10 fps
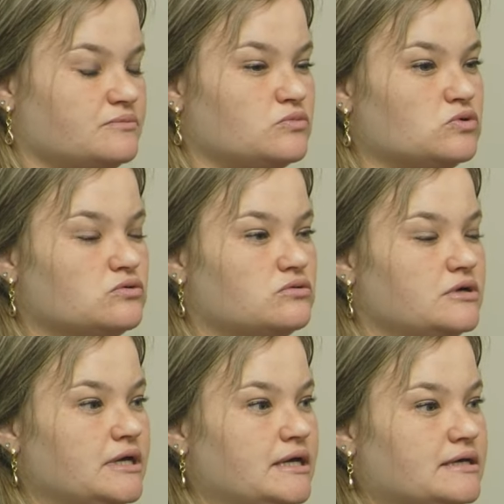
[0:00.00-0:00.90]

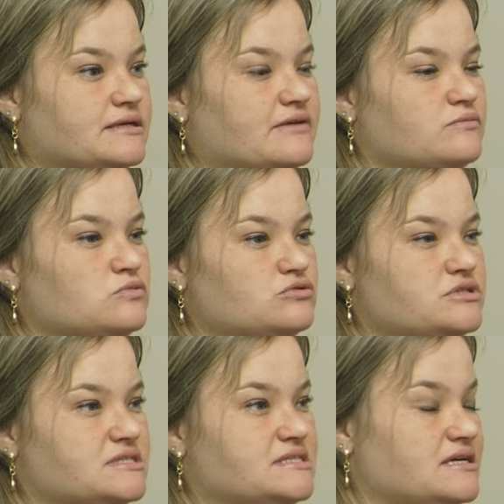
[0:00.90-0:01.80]
have a more
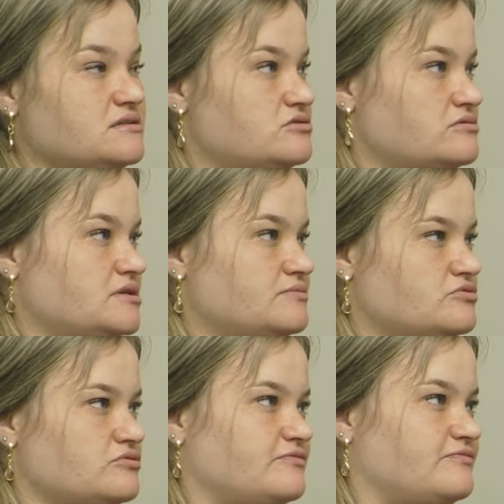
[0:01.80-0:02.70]
sedentary
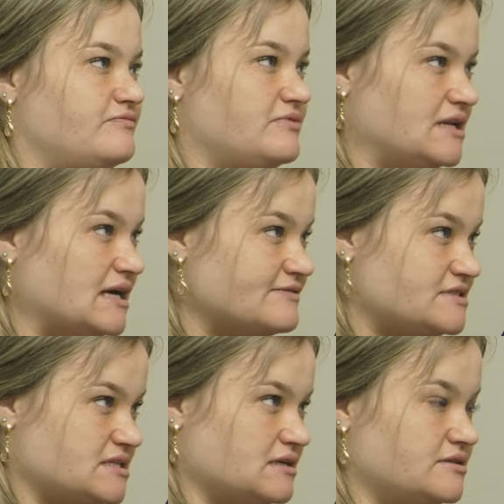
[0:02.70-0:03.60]
sort of
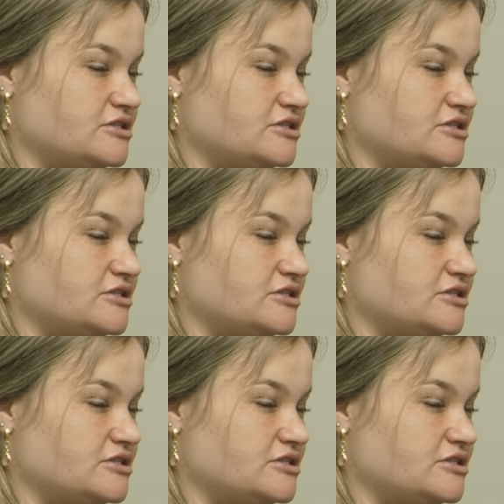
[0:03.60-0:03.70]
lifestyle.